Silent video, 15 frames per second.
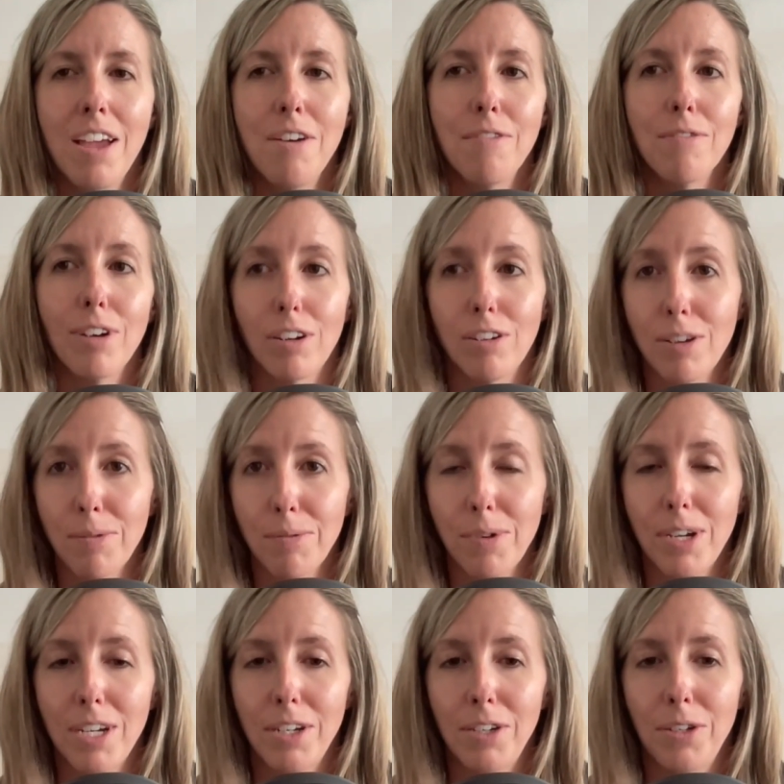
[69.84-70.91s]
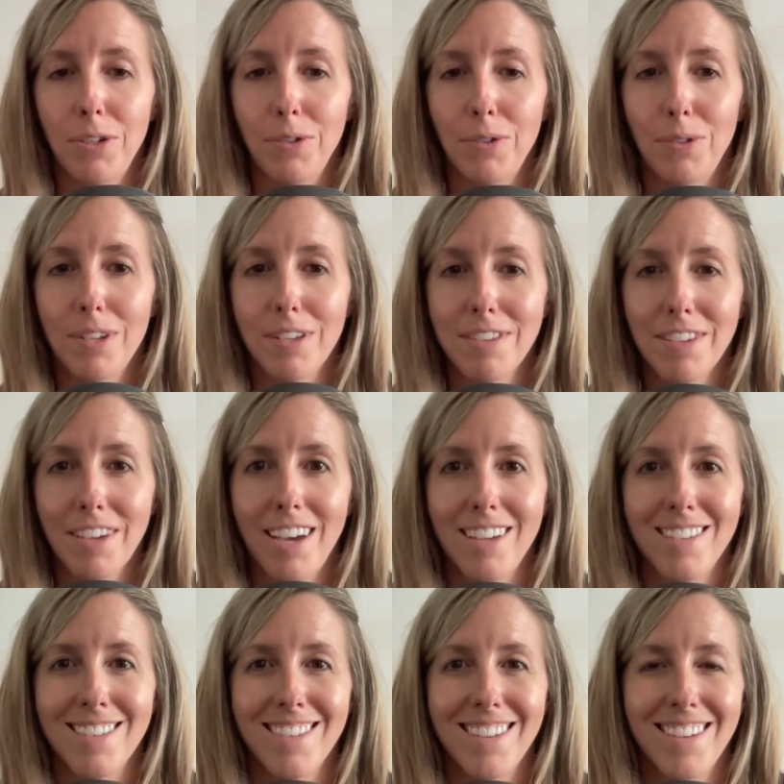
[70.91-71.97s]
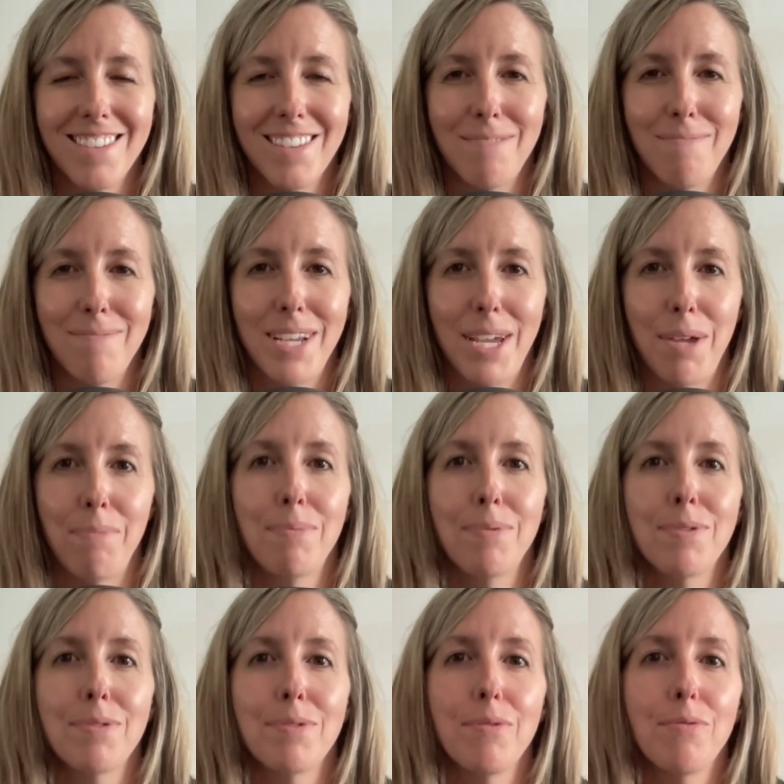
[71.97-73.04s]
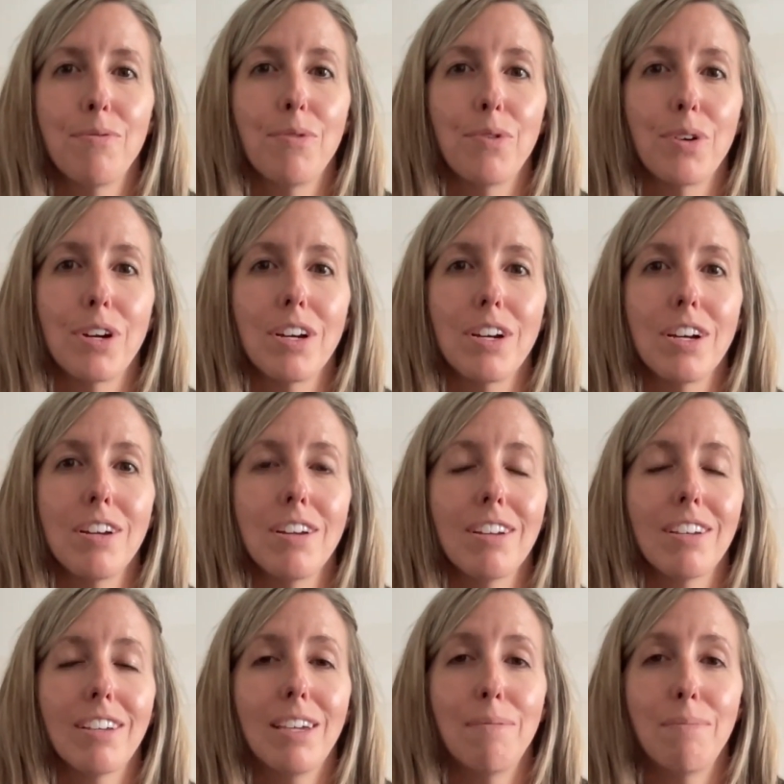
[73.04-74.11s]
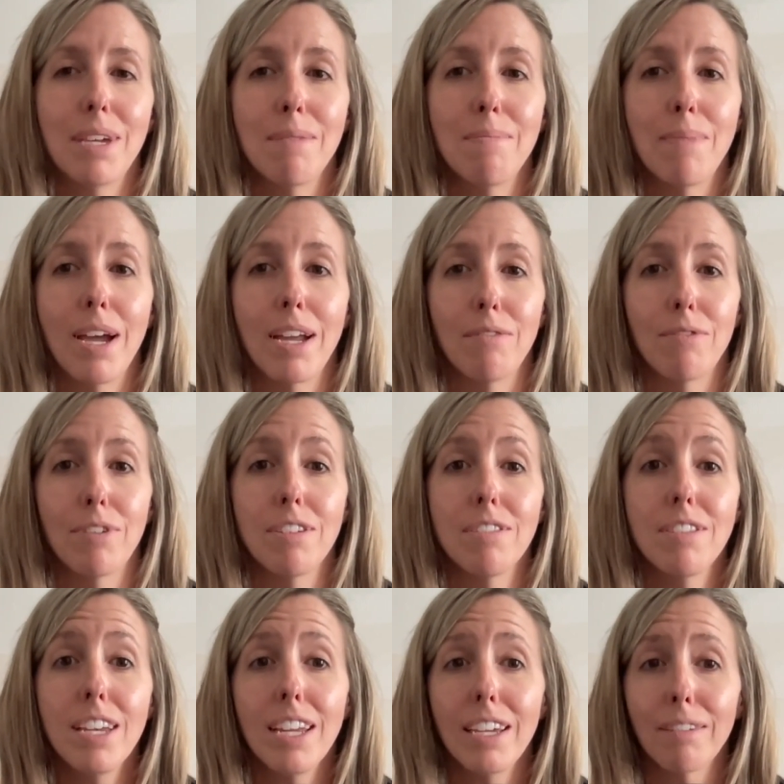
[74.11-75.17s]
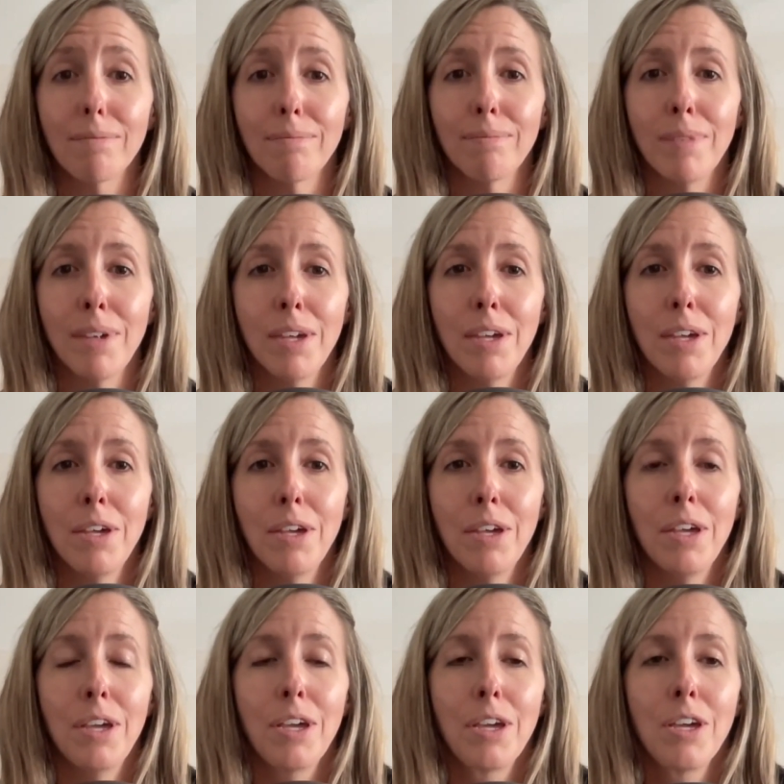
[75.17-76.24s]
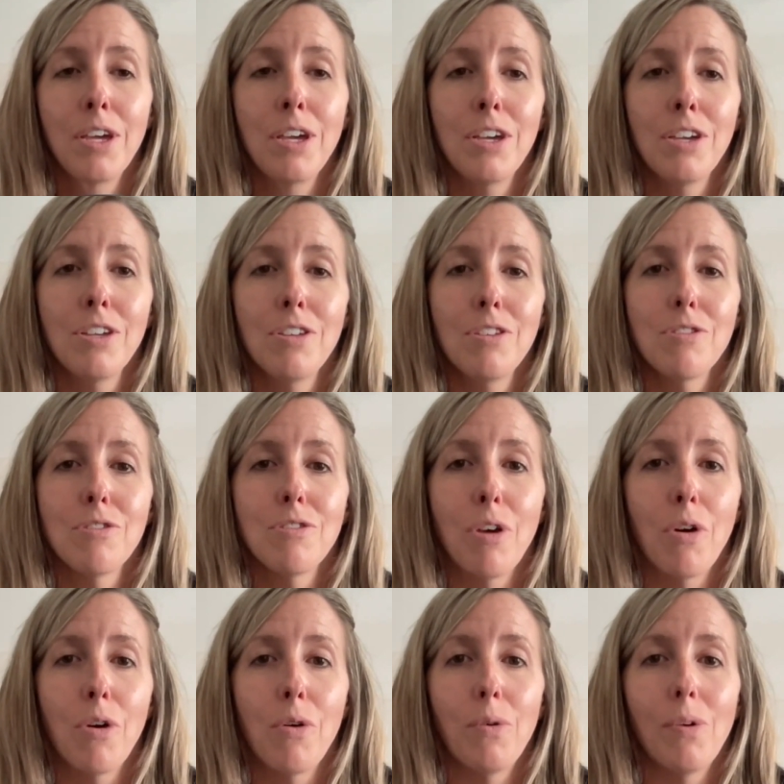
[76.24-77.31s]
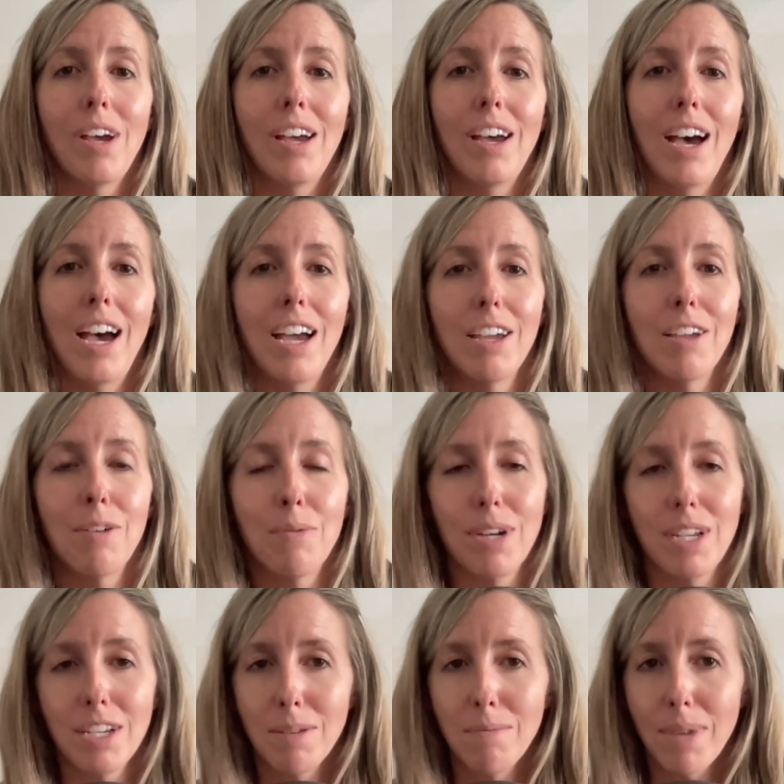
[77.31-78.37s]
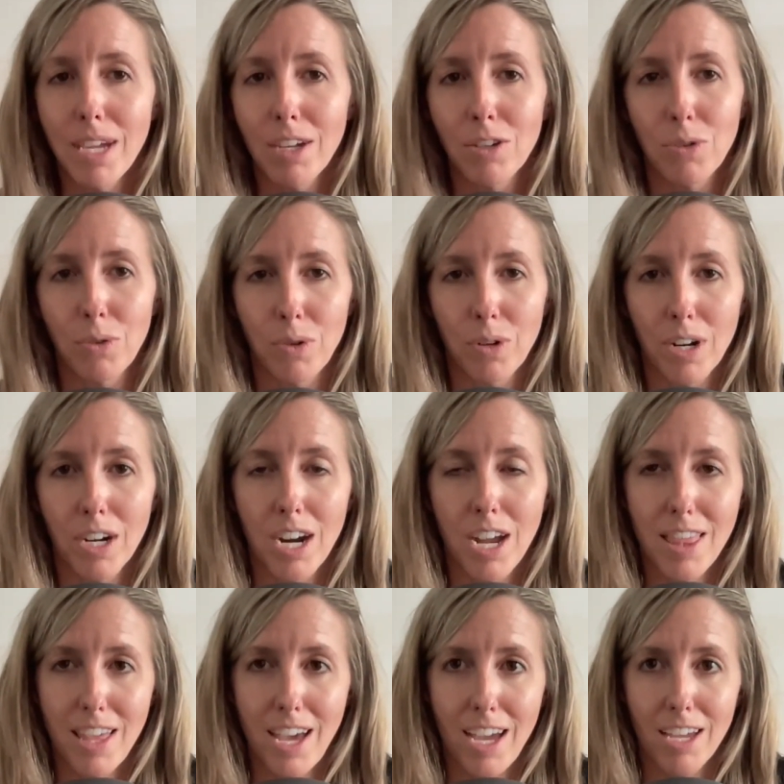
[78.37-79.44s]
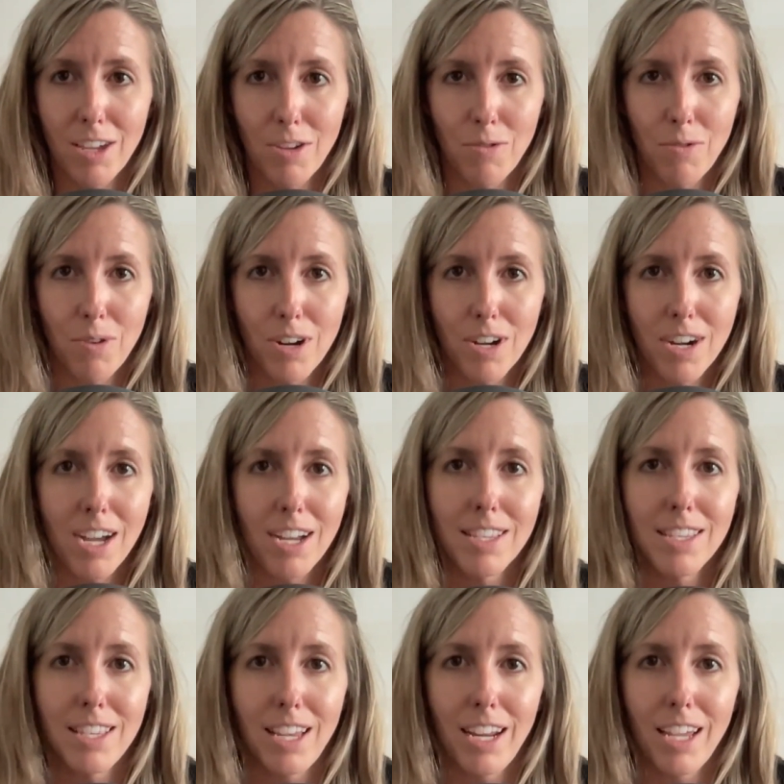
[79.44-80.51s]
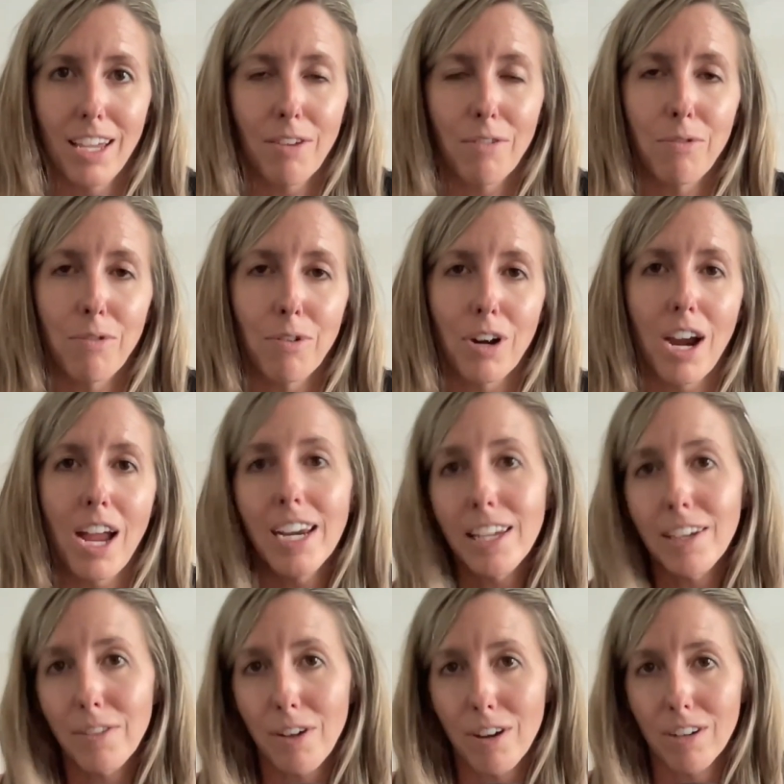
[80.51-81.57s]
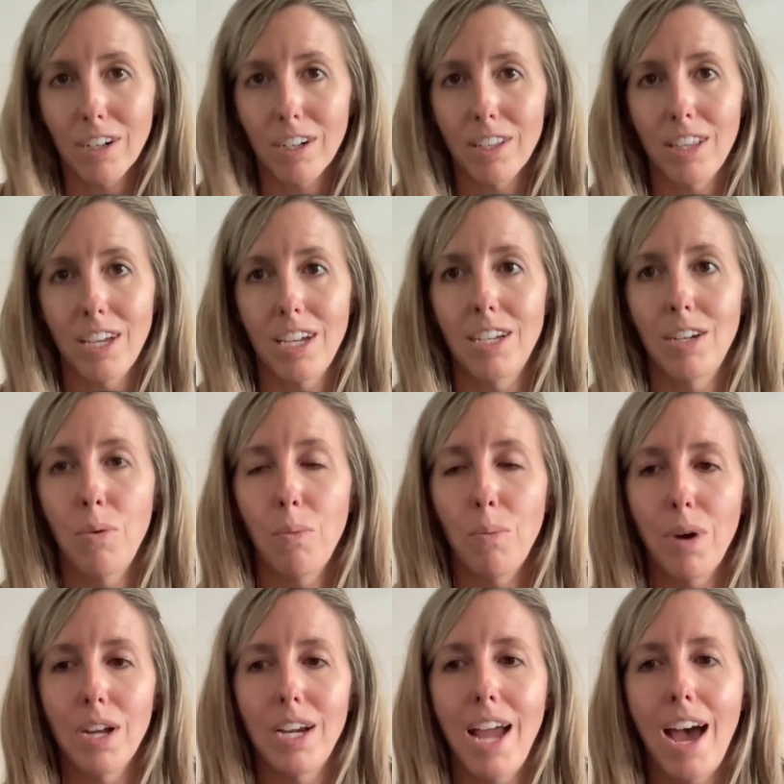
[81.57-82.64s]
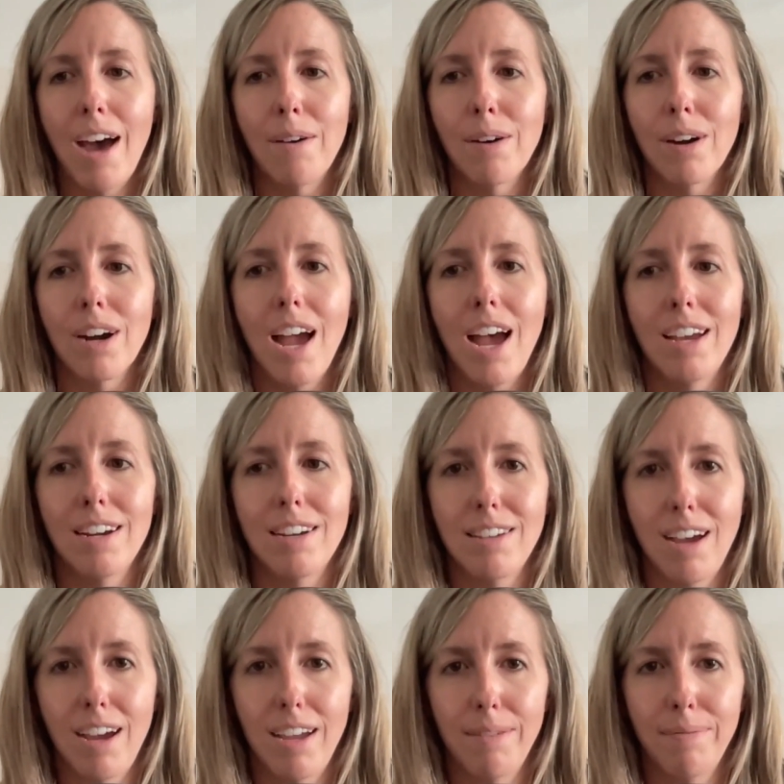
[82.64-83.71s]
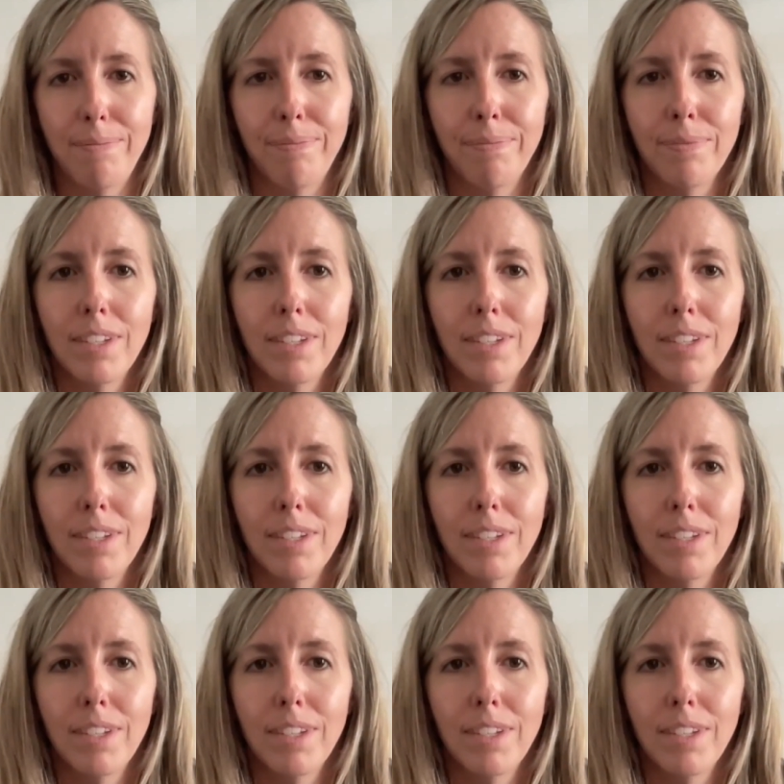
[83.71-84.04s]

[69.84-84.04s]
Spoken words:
First, I'm going to discuss some tips for keeping in mind for sitting. So you want to make sure that you are not sitting for any longer than 1 hour at a time.